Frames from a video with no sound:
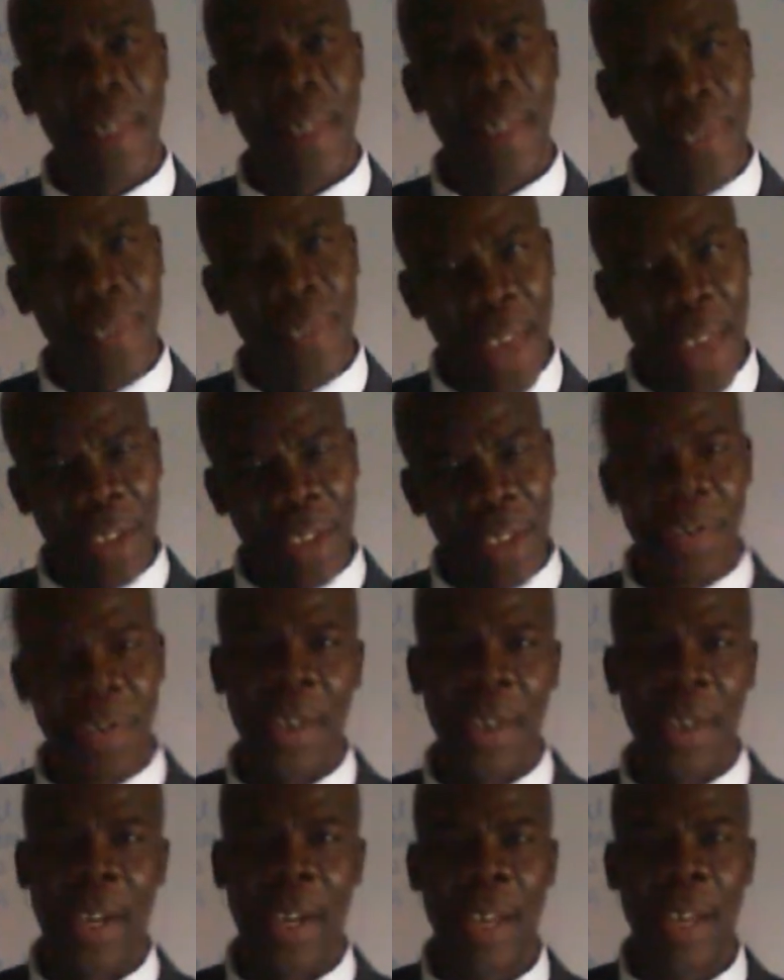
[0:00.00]
That is very
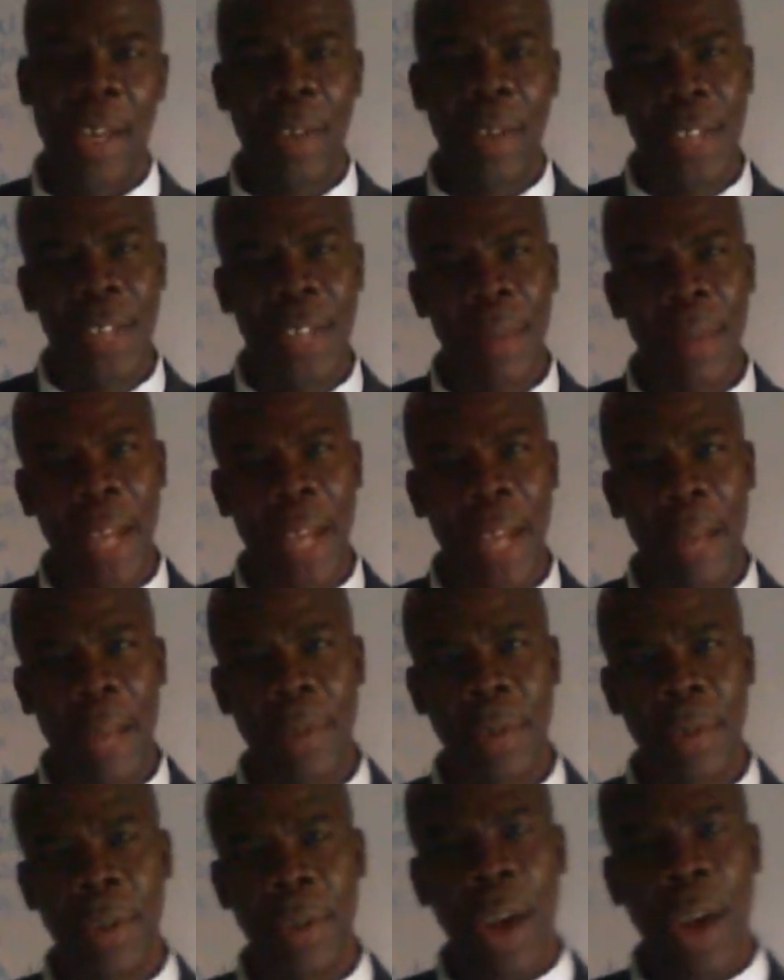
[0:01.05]
clear. When somebody comes to
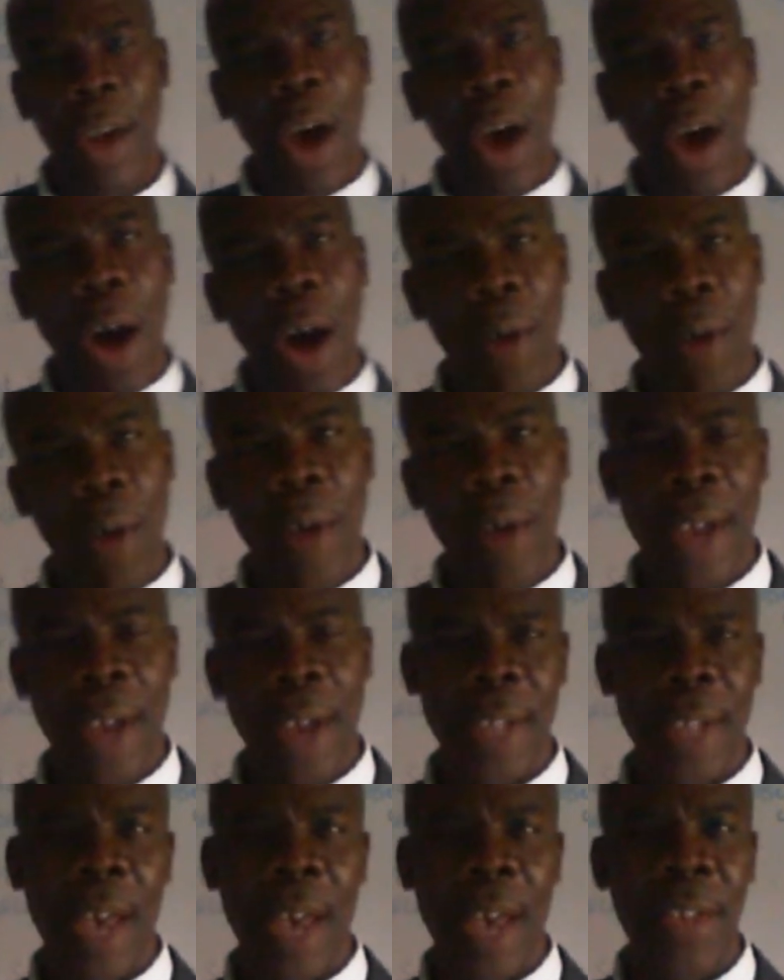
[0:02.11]
you, oh,
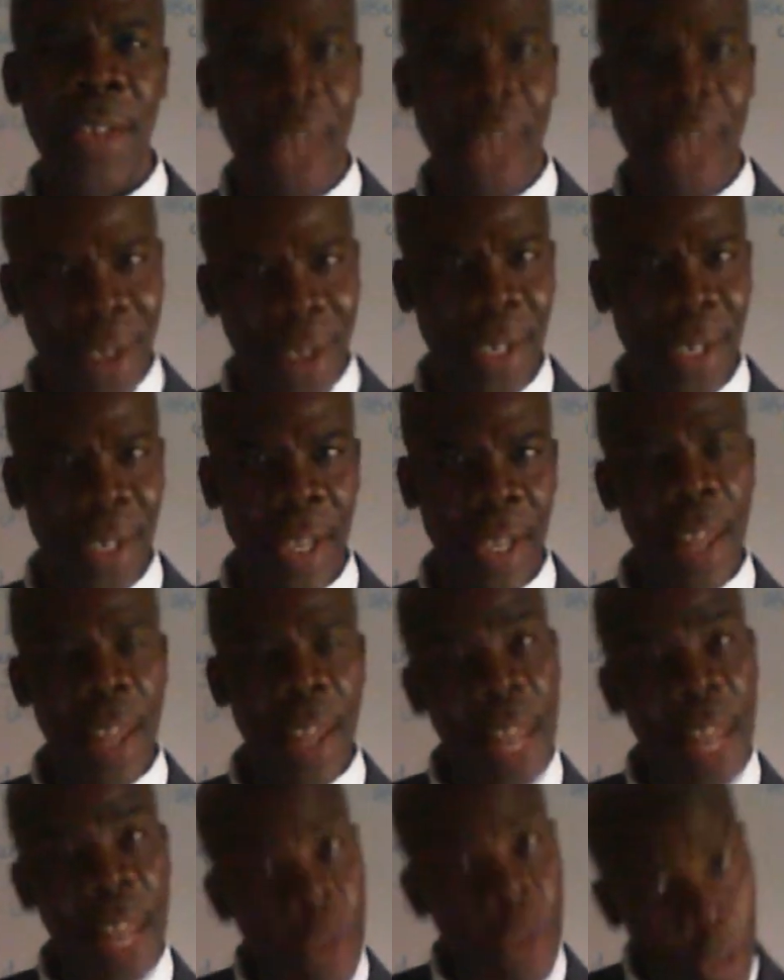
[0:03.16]
actually, I need counseling.
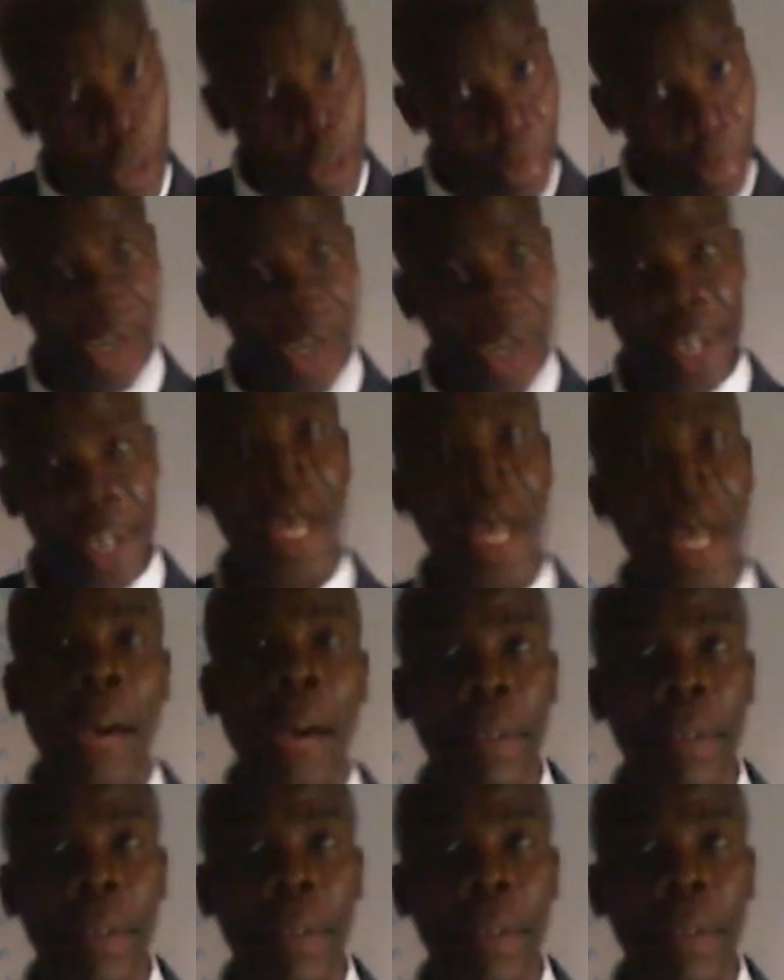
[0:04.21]
That's when you break it down